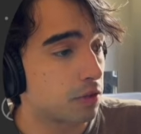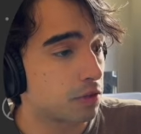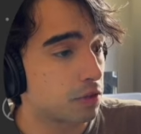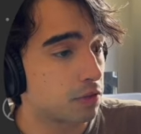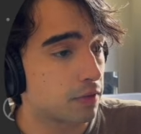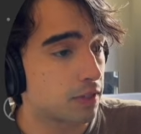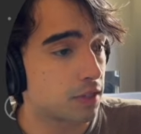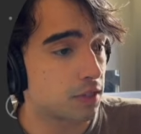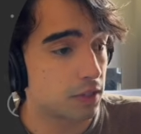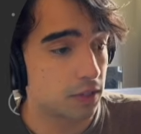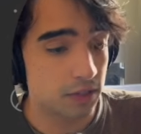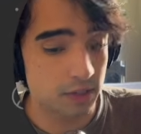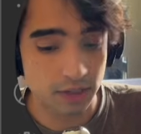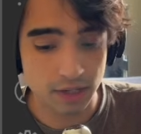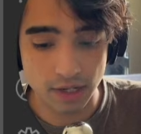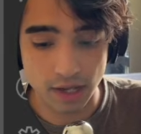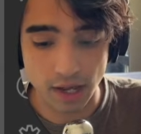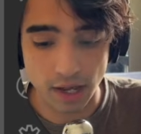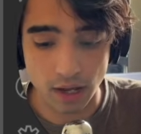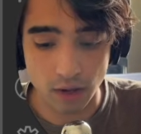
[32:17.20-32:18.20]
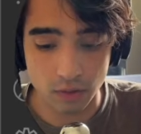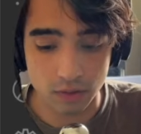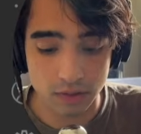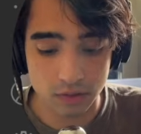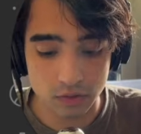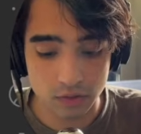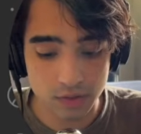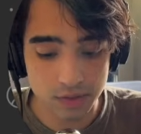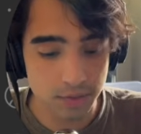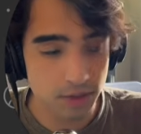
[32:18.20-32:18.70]
return
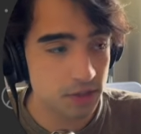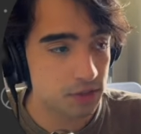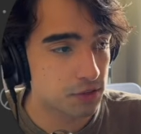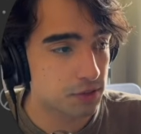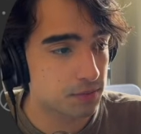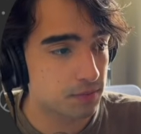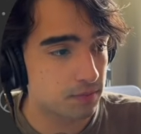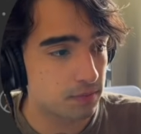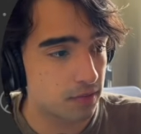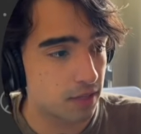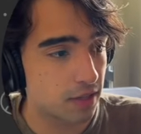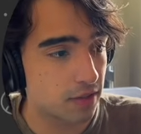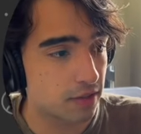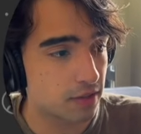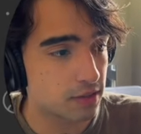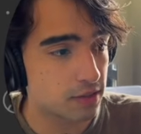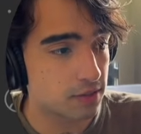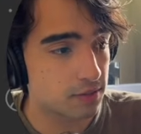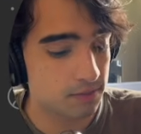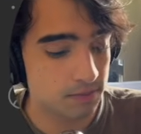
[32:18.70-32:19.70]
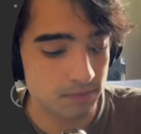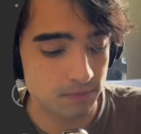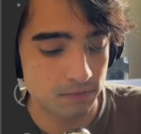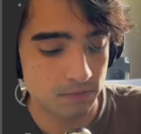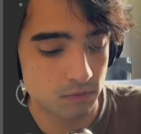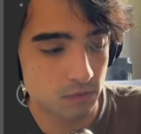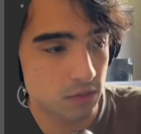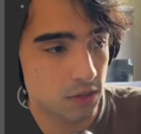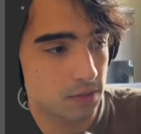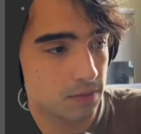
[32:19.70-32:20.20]
our response like this.
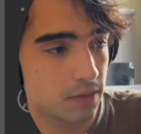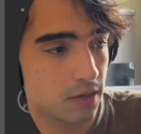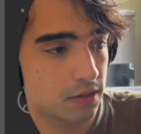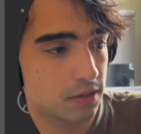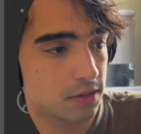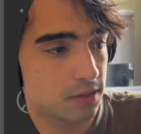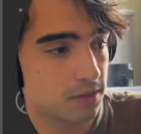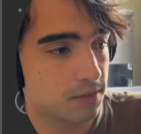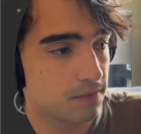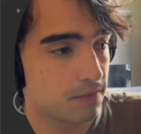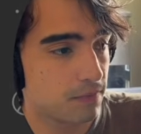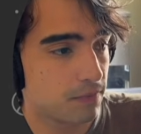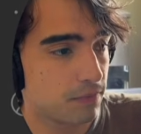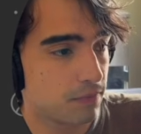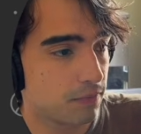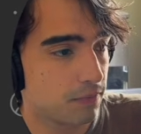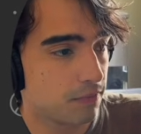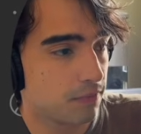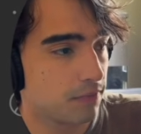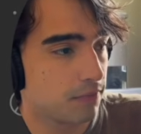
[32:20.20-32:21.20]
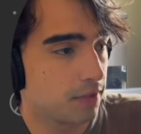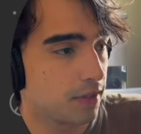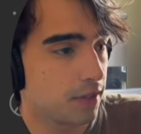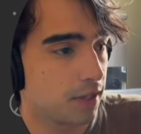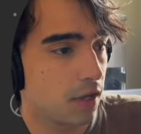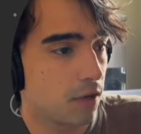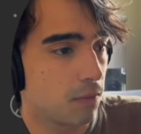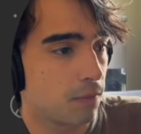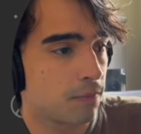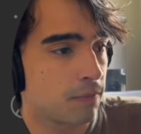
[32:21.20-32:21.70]
Response. There
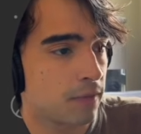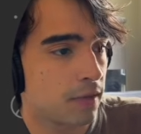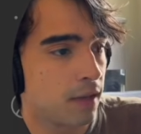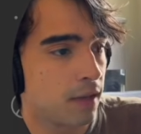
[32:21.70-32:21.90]
you go.